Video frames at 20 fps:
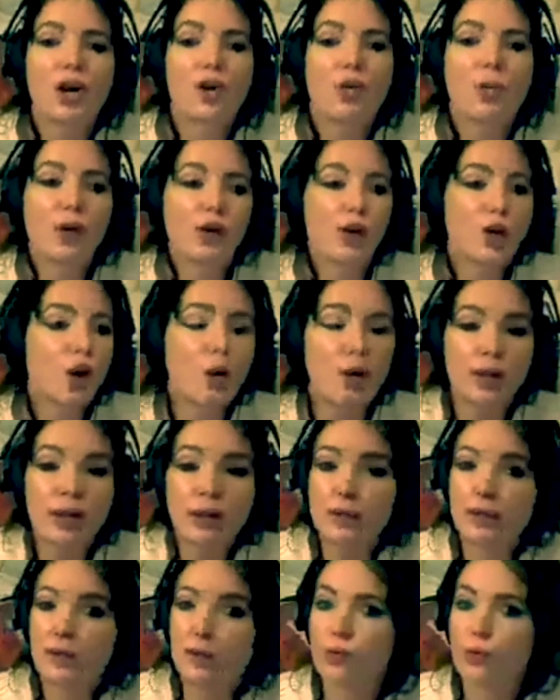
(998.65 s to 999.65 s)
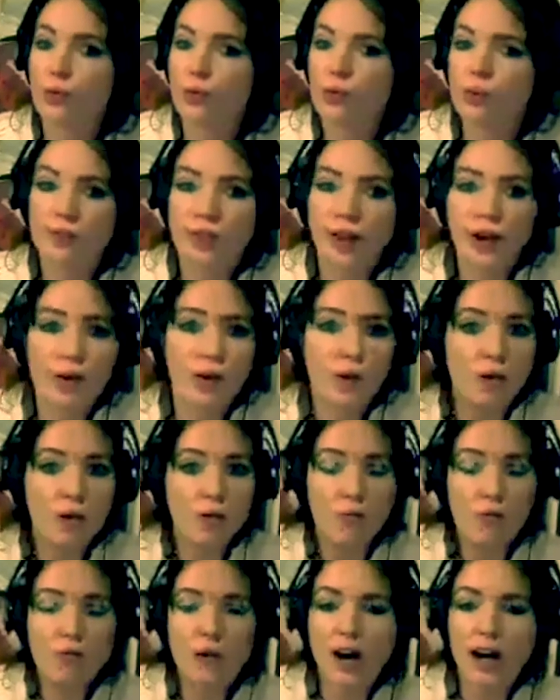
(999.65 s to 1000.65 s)
We're going through all of our old
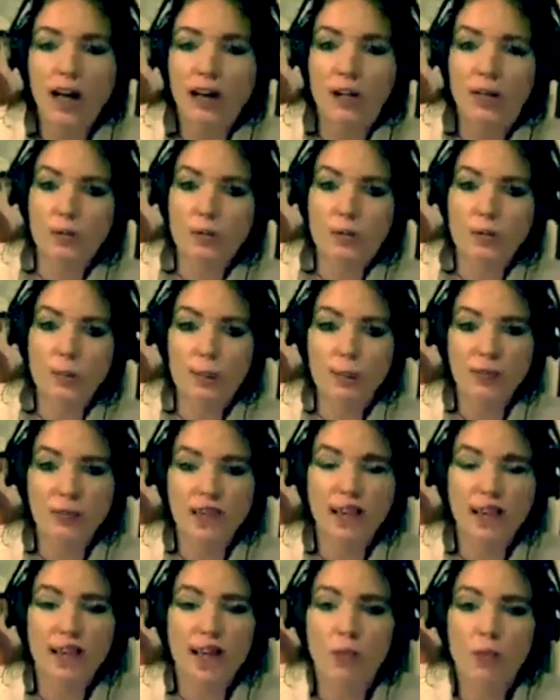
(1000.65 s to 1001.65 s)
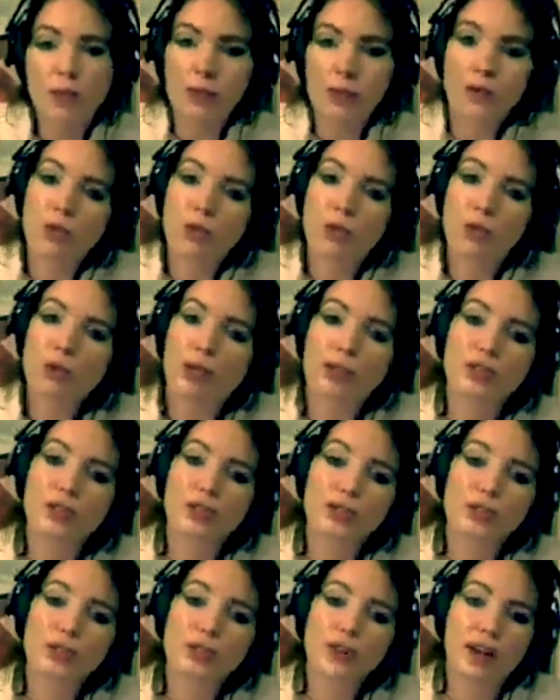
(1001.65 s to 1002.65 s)
files. And with all the
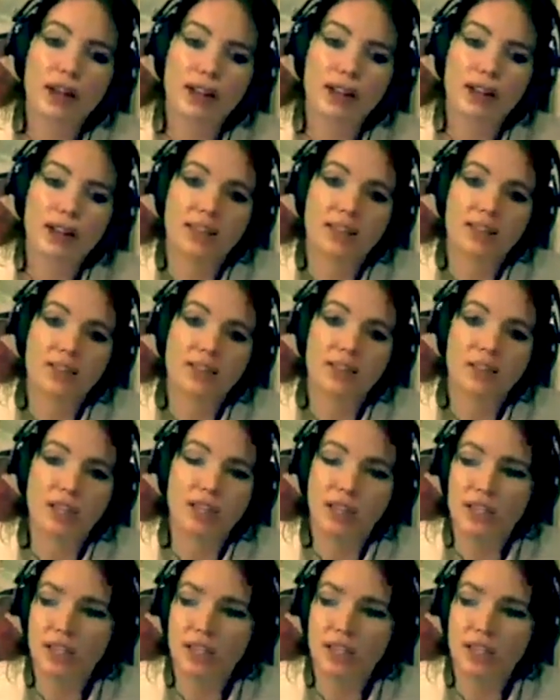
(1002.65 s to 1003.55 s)
retrograde energy,